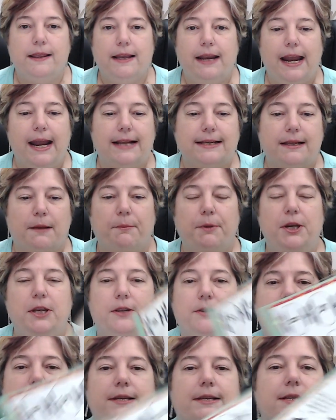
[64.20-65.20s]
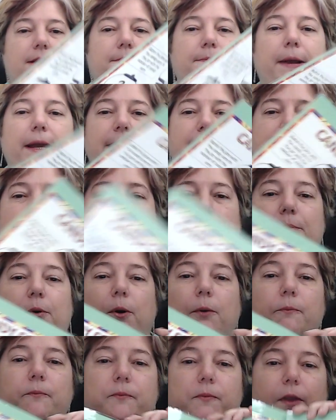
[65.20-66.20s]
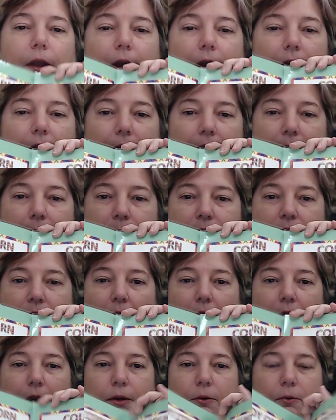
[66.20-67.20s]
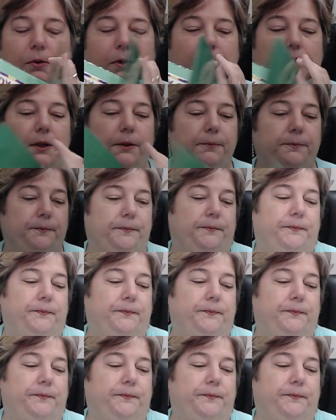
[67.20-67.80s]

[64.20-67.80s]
the case, I'm going to use this as my example. It was all in order.